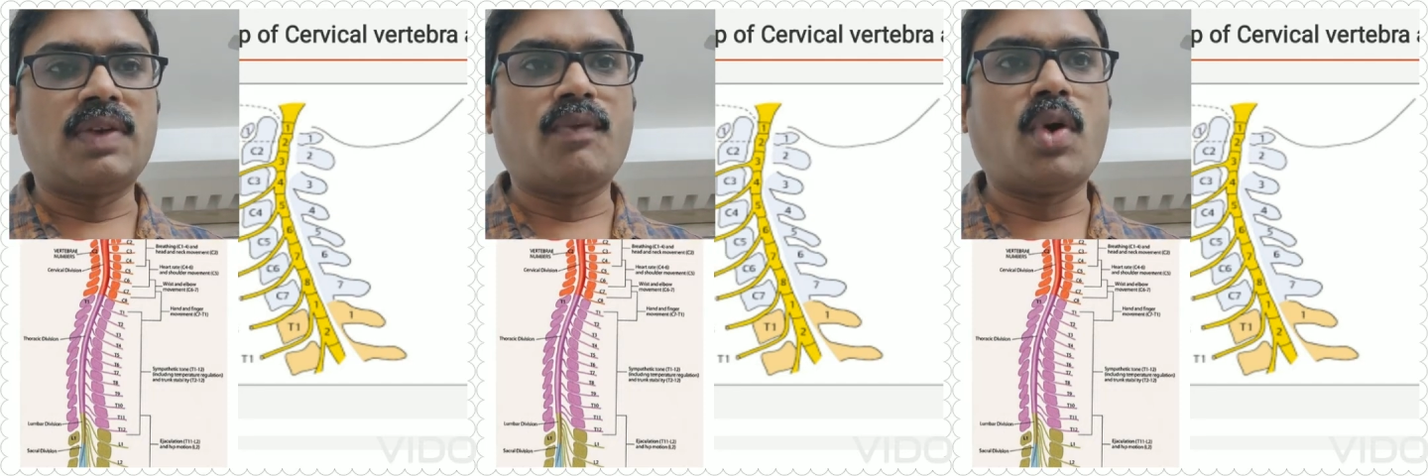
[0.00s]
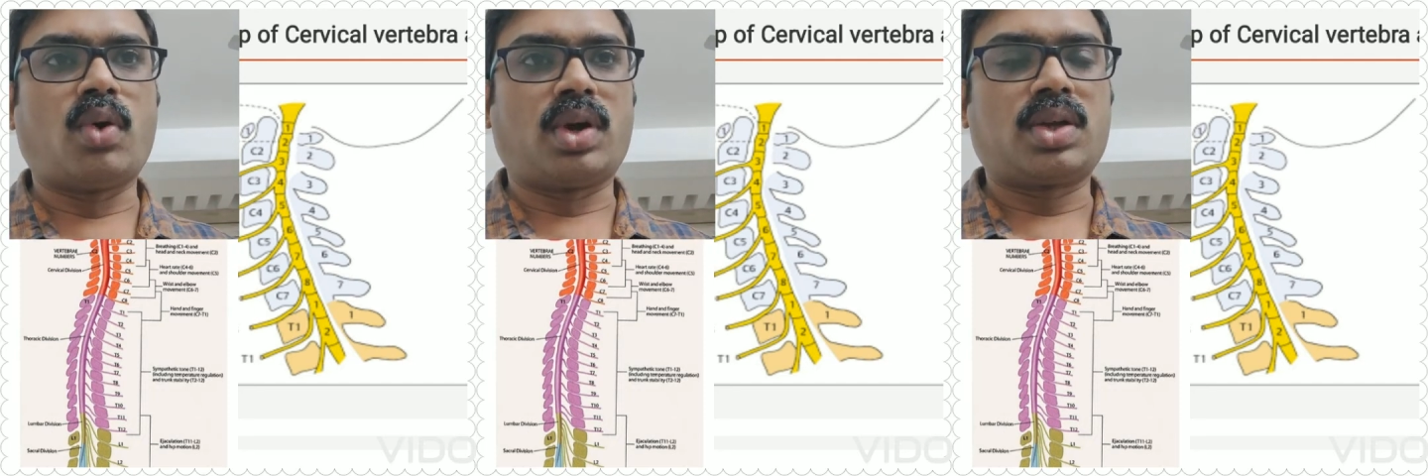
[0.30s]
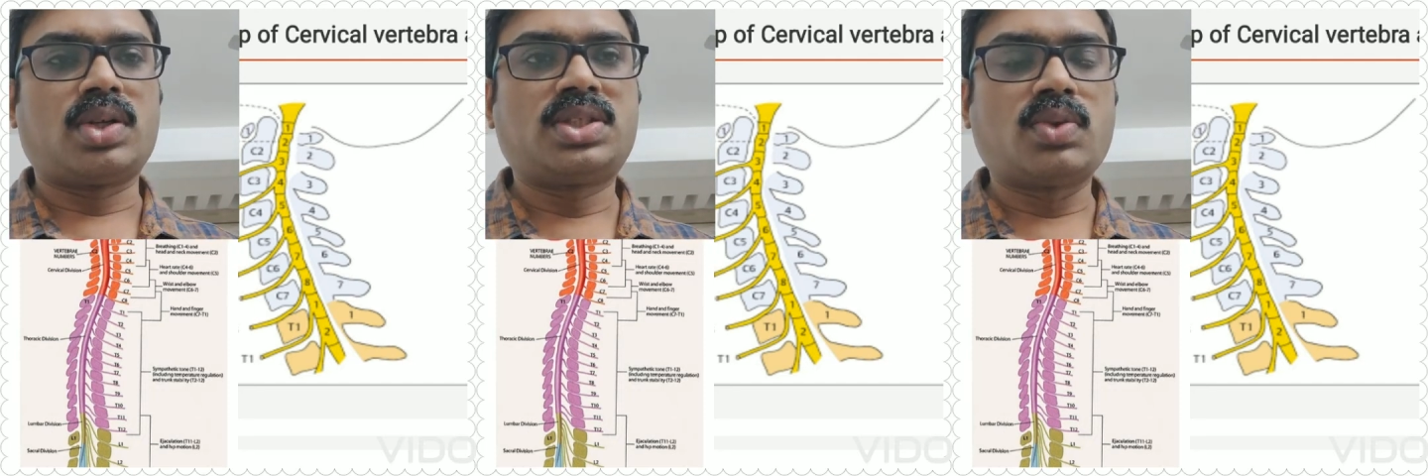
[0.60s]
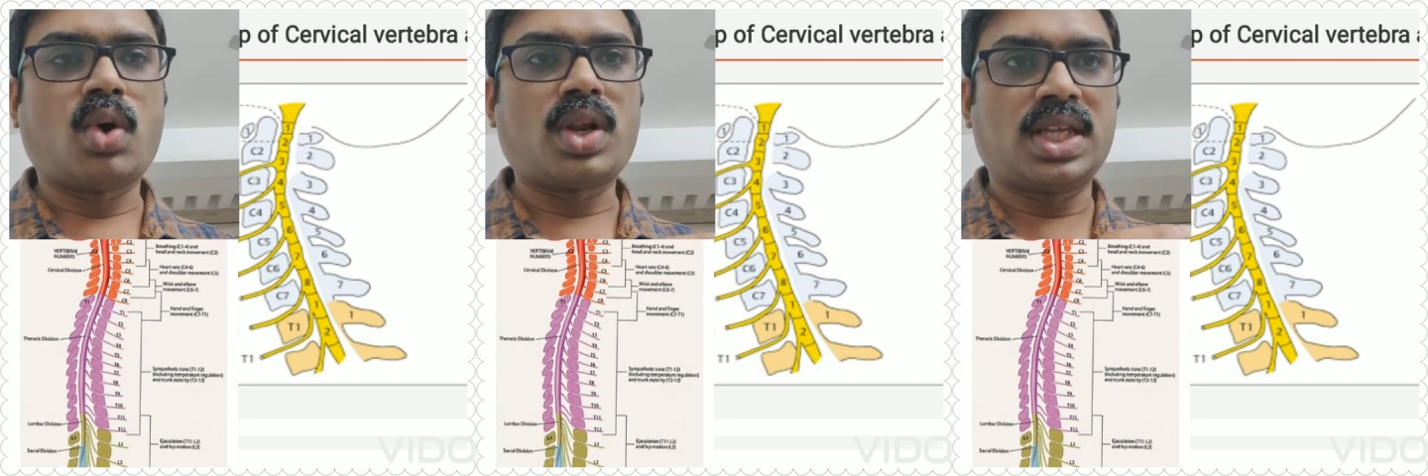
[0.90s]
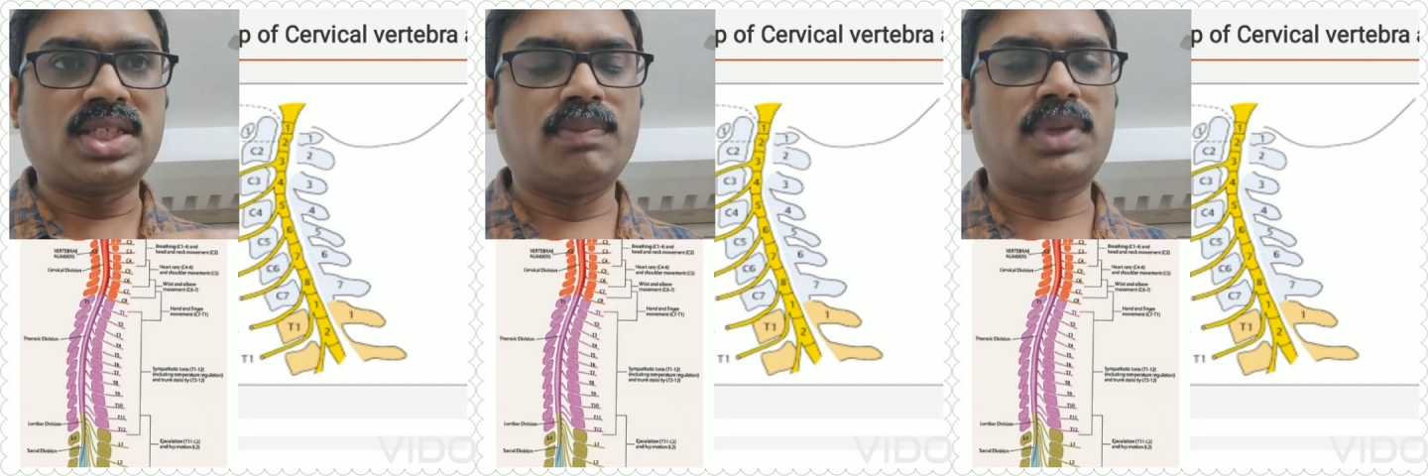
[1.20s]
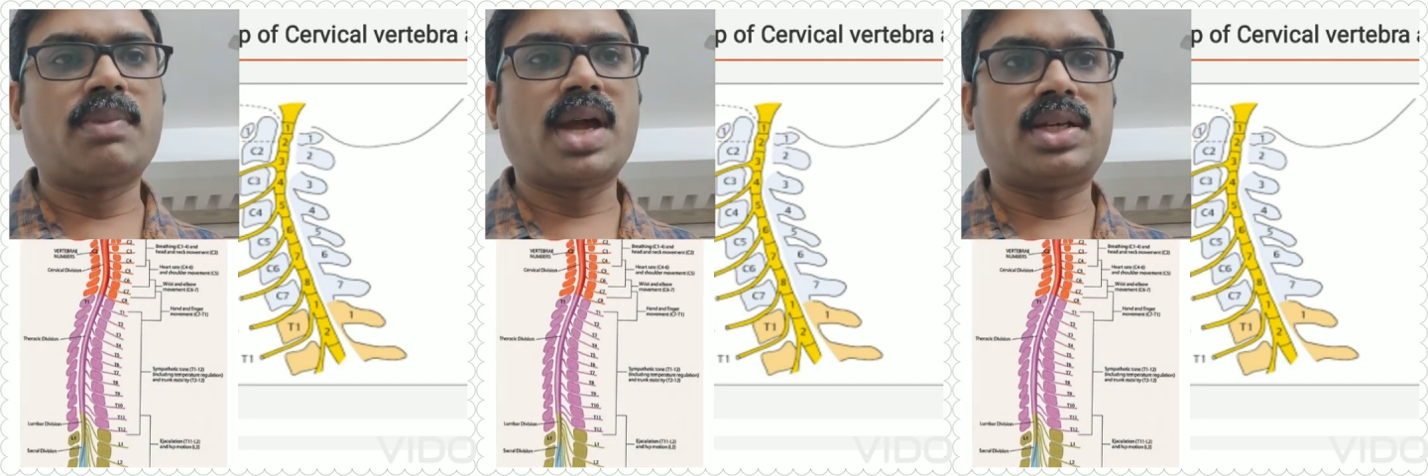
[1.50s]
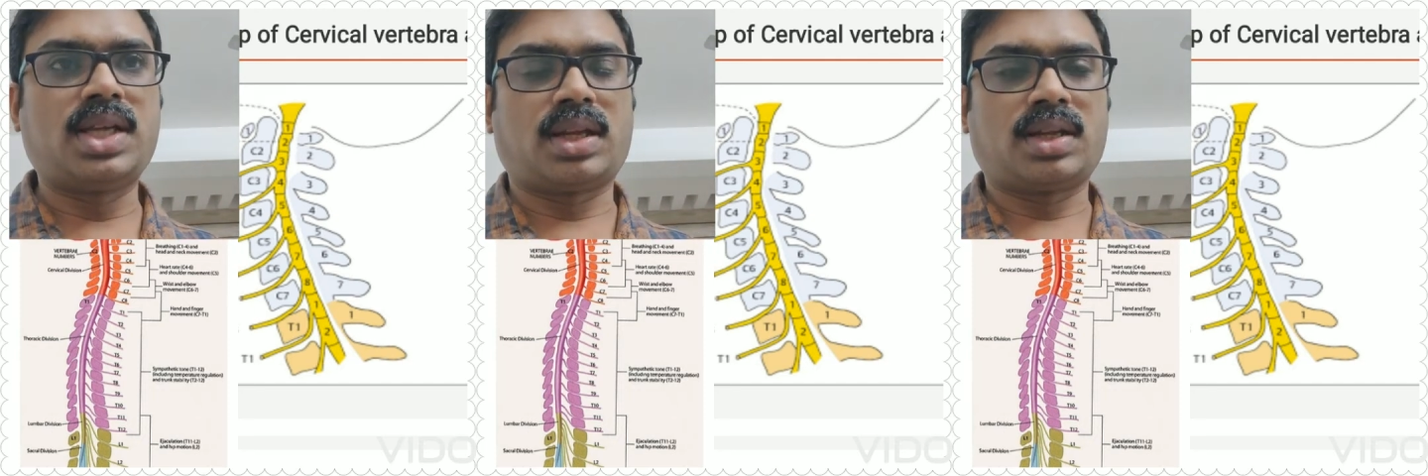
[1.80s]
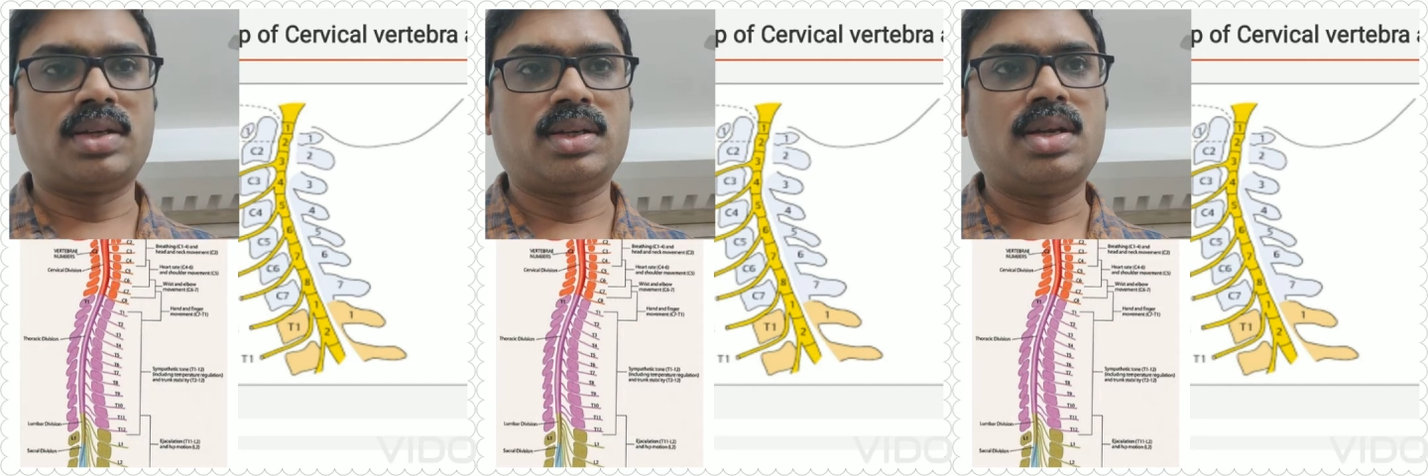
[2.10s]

involved or symptomatic